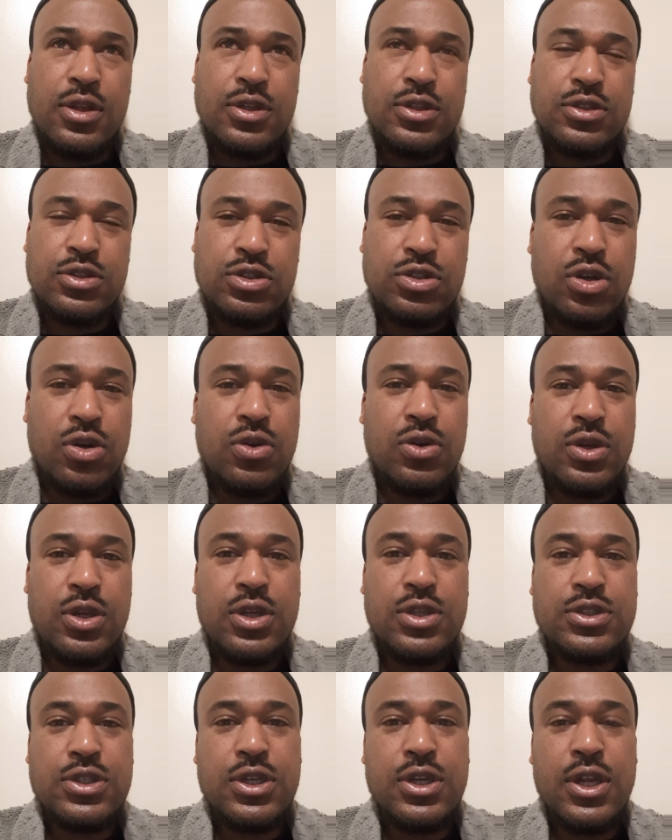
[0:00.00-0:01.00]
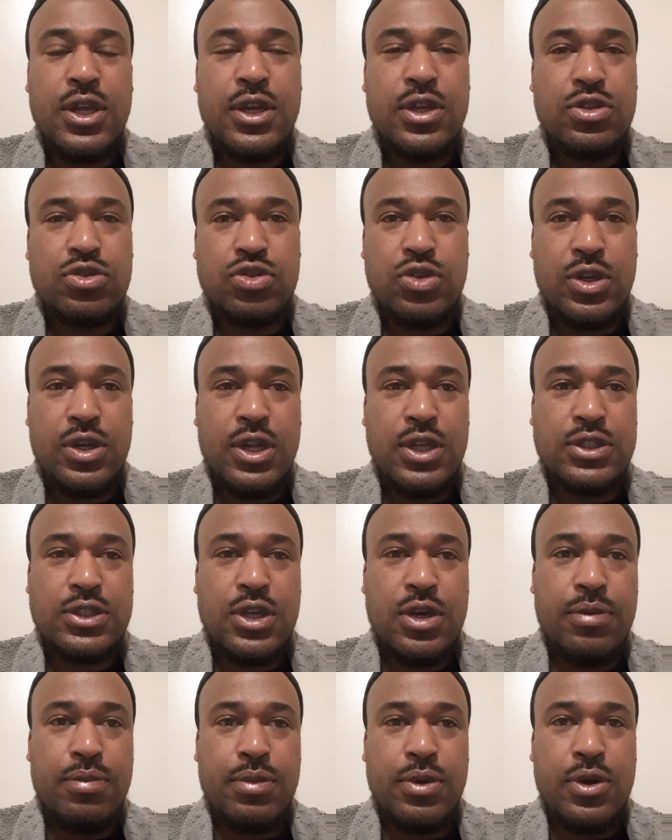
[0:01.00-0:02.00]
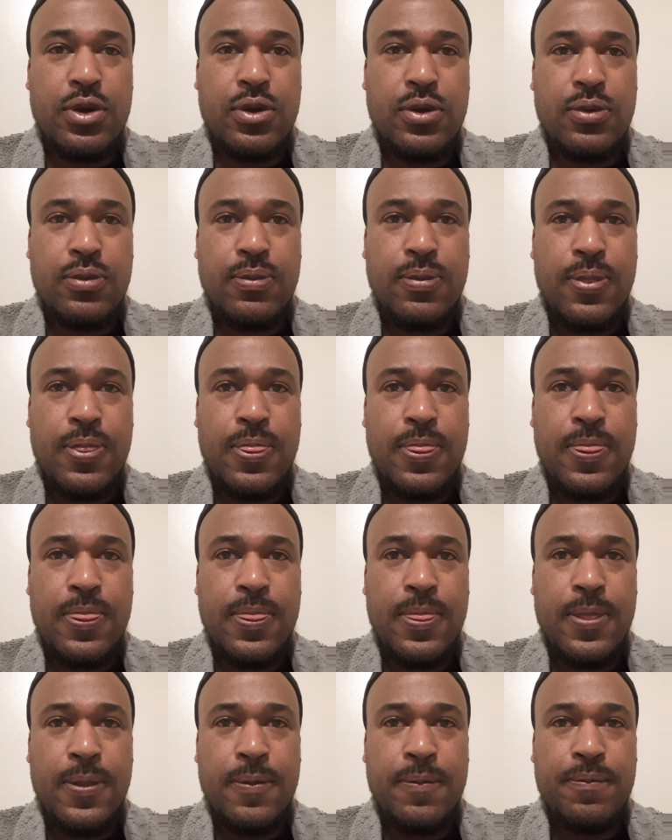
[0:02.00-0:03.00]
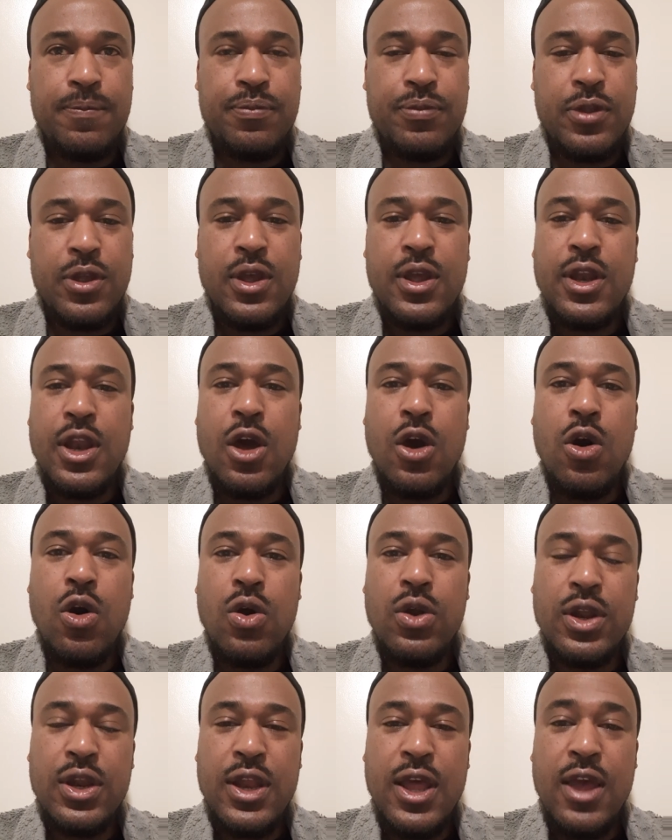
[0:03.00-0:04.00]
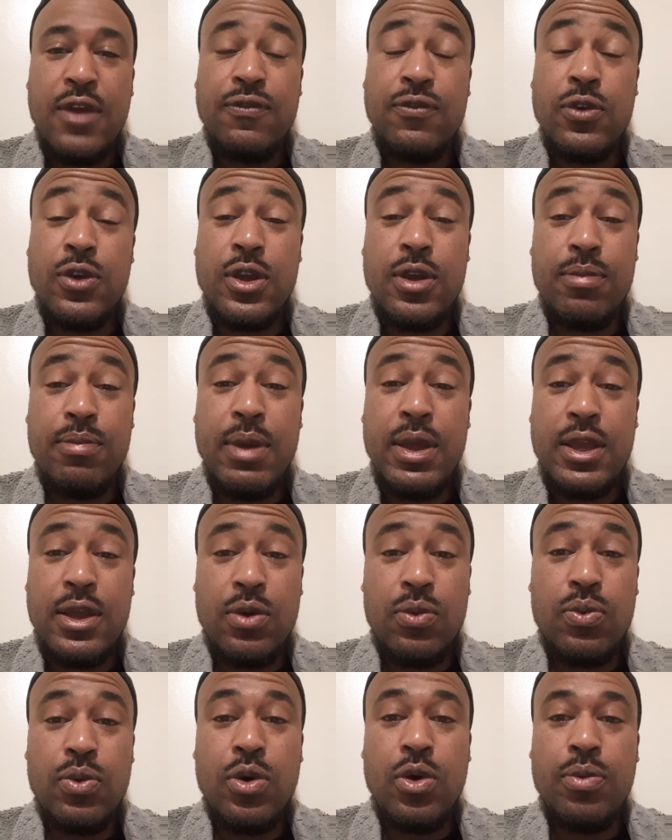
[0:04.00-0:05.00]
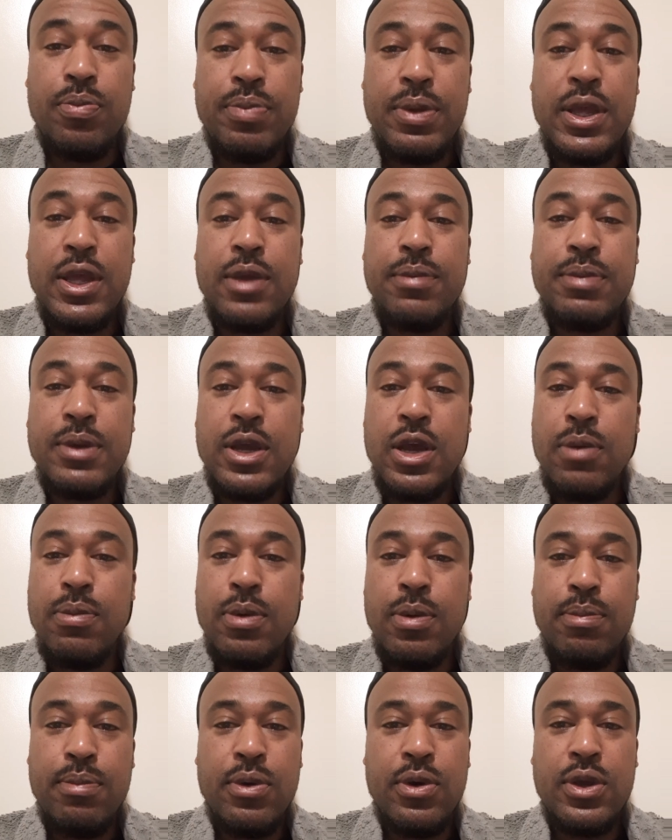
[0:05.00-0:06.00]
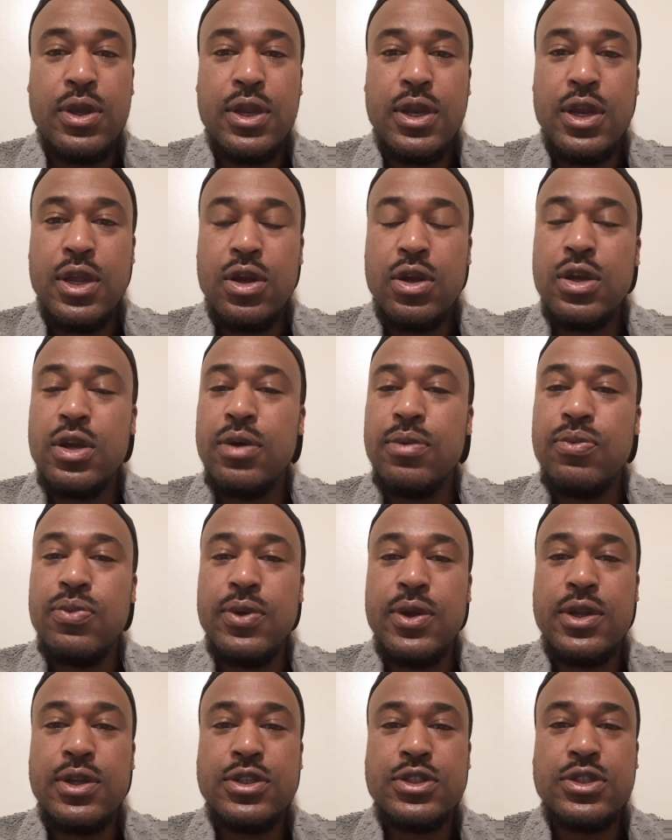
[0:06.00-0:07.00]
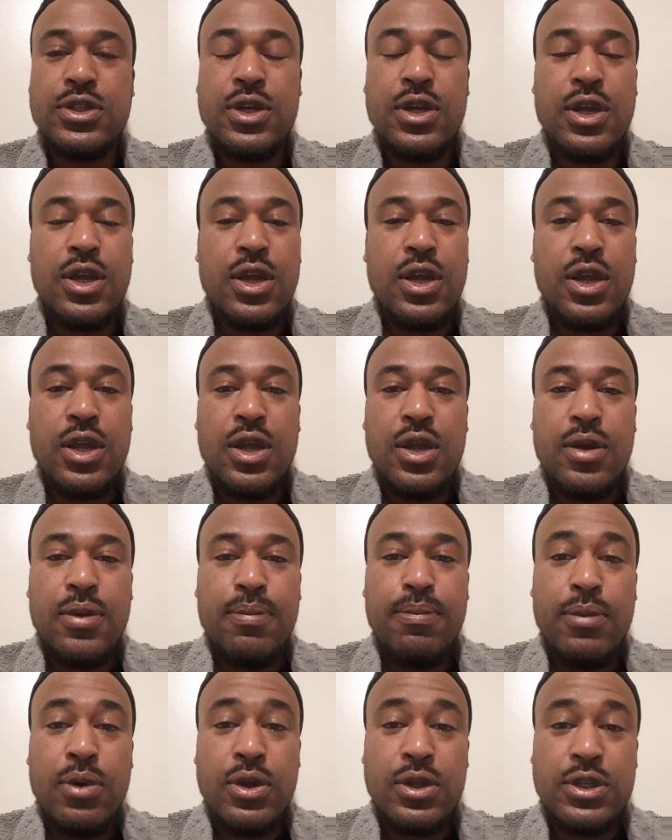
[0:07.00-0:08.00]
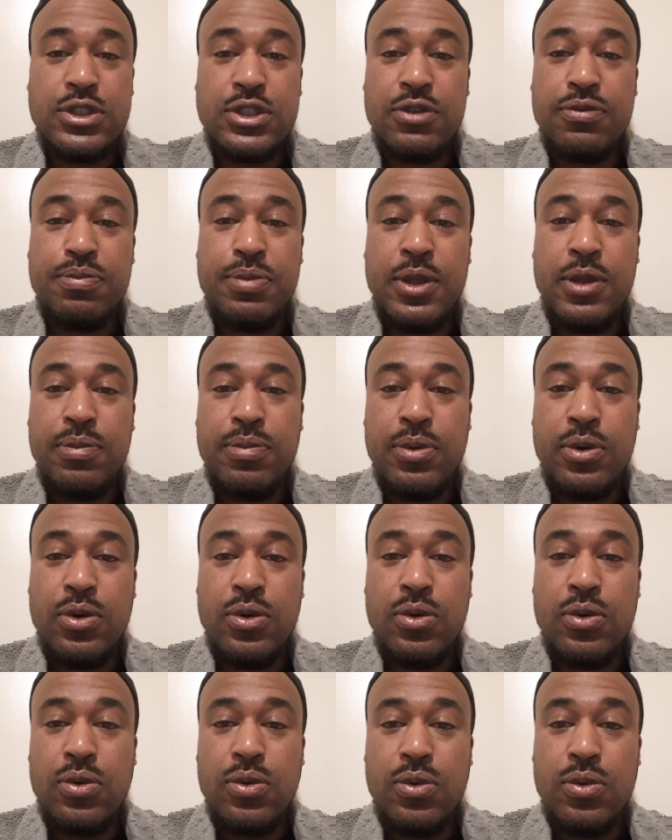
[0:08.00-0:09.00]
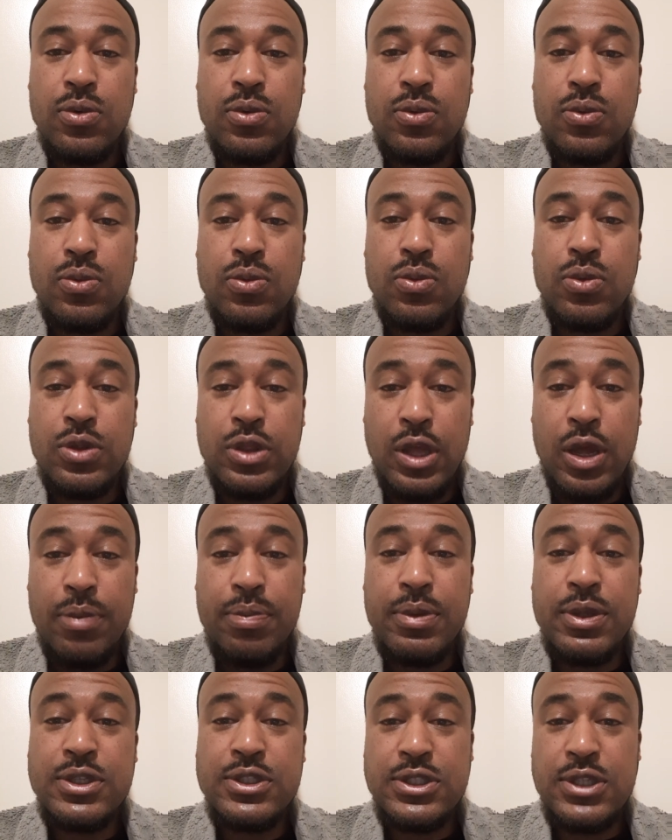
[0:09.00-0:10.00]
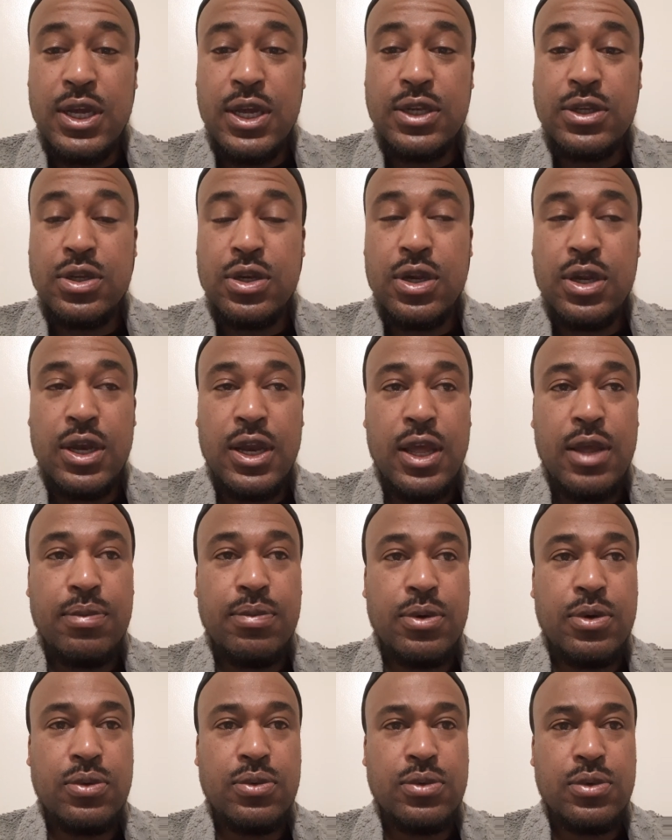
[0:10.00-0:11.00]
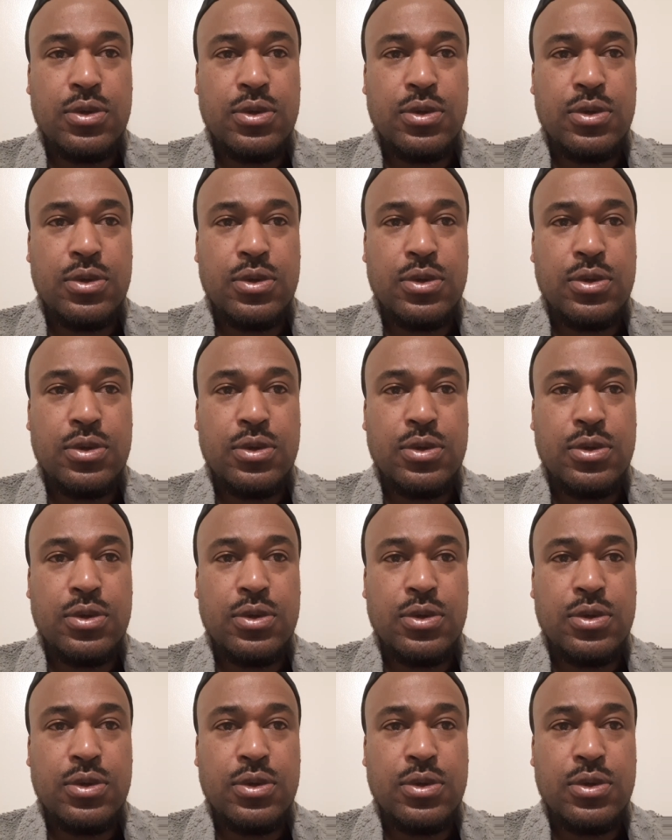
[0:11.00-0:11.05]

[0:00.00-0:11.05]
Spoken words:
So there's another trend that's coming on. Not only that, if you can make it real big, become a millionaire, can reach millions of people without being signed to the label.